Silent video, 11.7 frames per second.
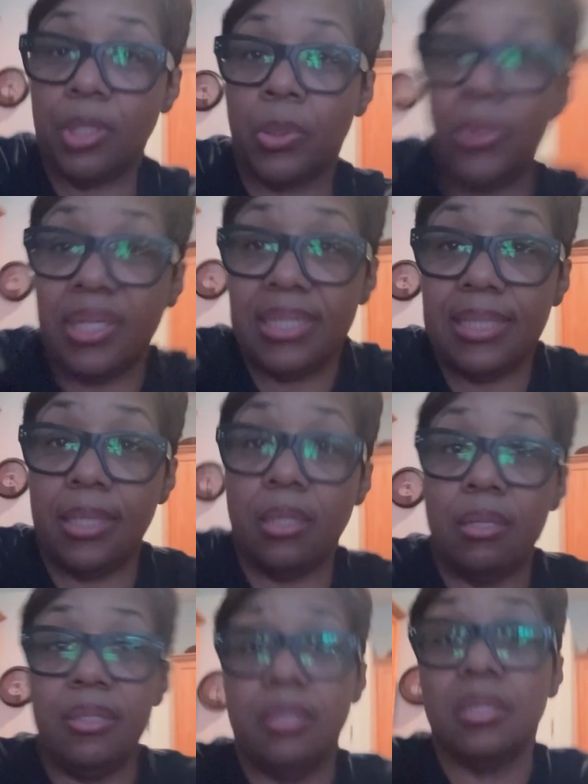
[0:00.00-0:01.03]
to quickly get
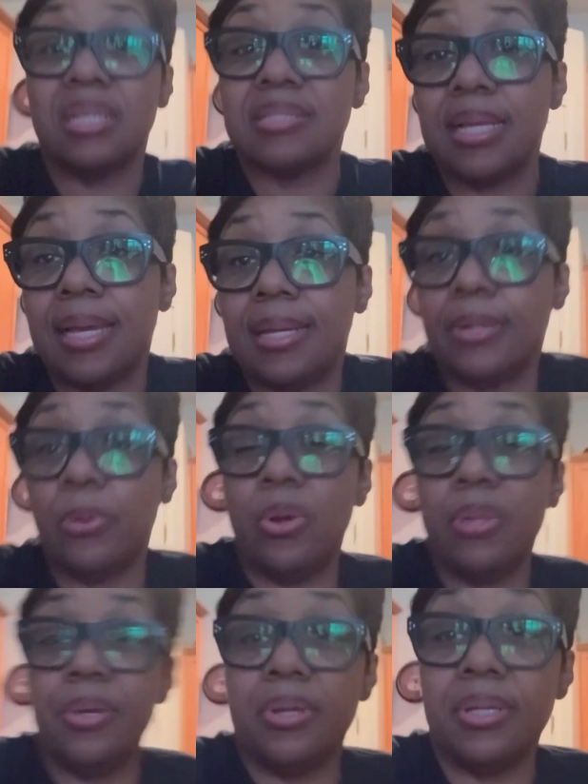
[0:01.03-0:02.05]
on here because I got to go
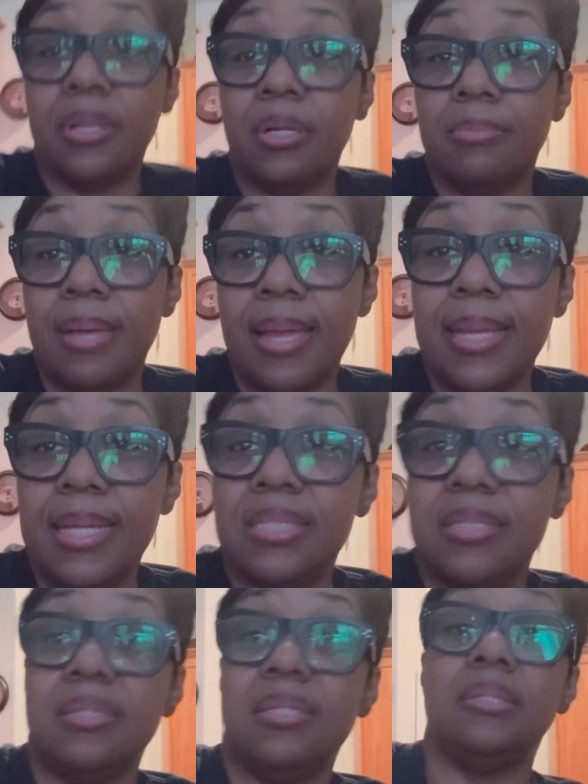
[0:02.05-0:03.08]
in there and get on my hands
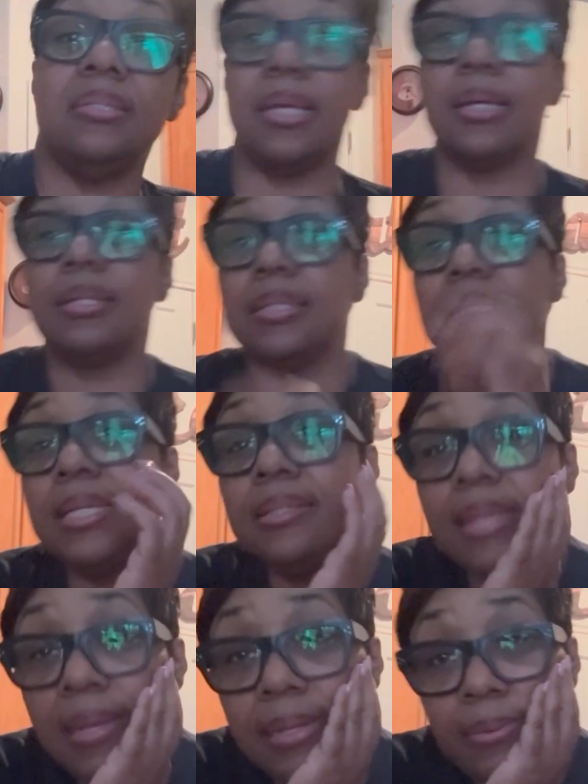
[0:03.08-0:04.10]
and knees and clean
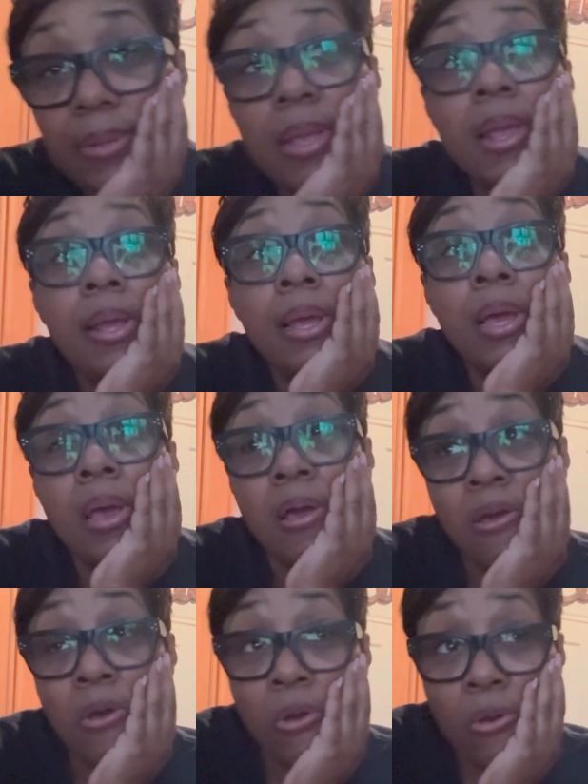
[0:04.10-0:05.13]
that
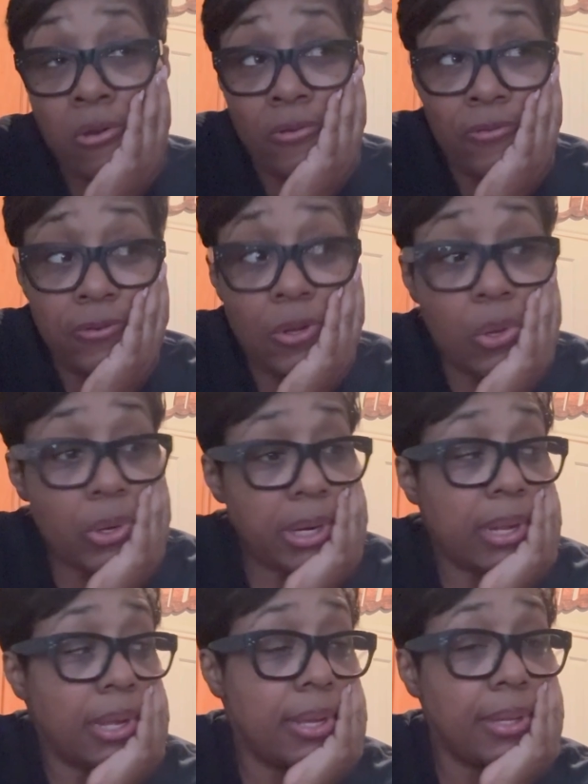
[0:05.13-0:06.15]

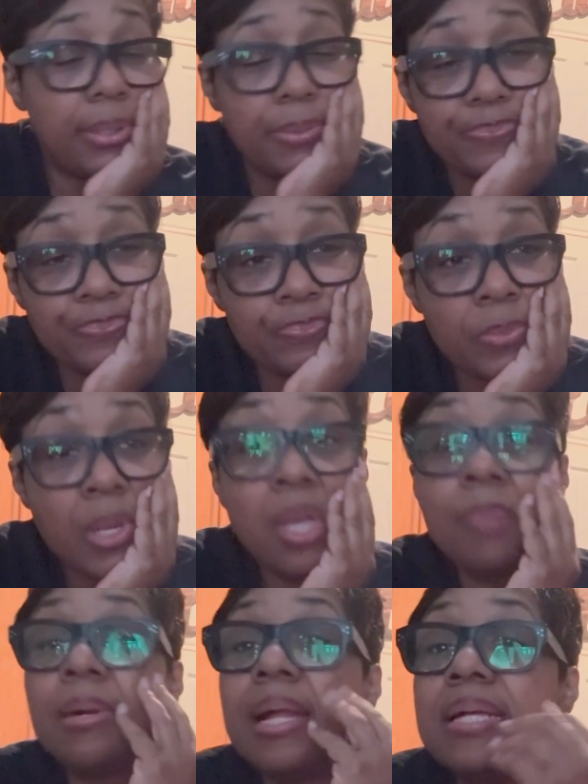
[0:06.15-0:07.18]
floor.
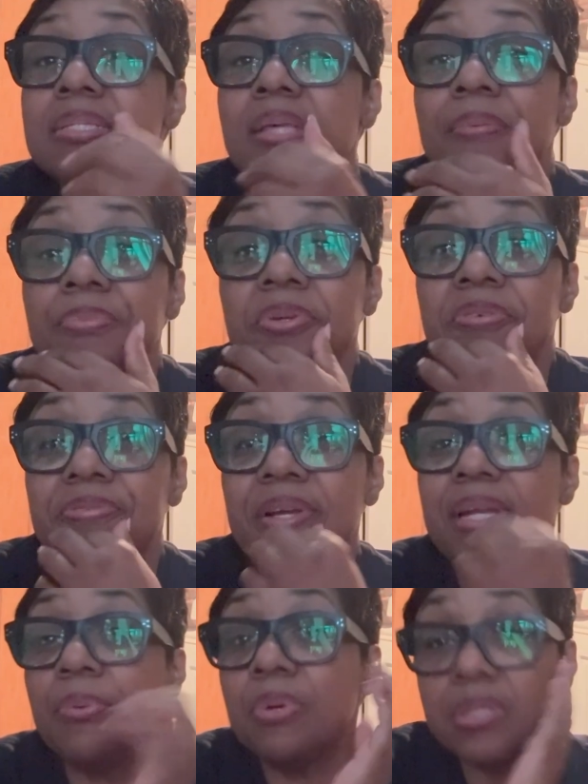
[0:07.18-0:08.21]
But I had something real
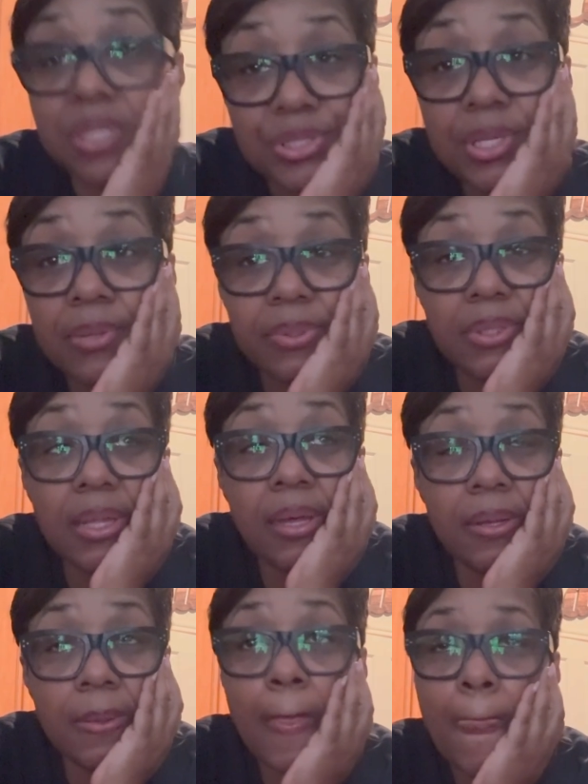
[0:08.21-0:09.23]
funny I wanted to share with
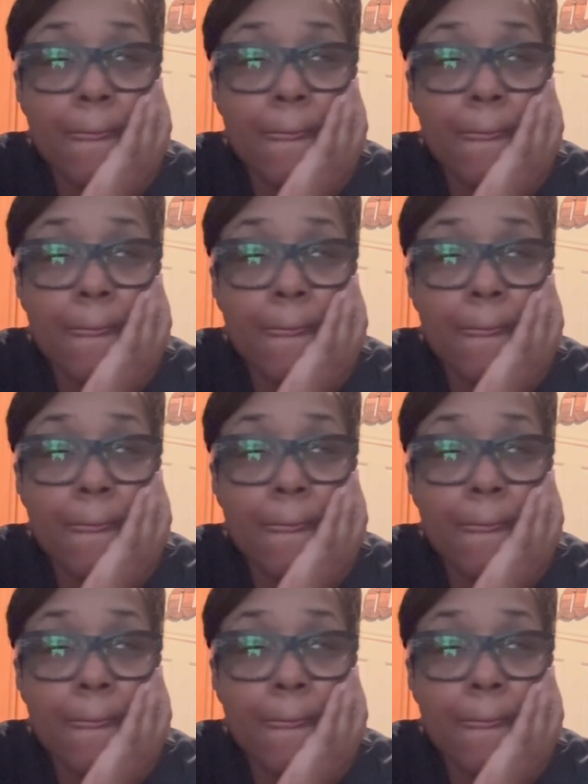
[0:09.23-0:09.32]
y'all.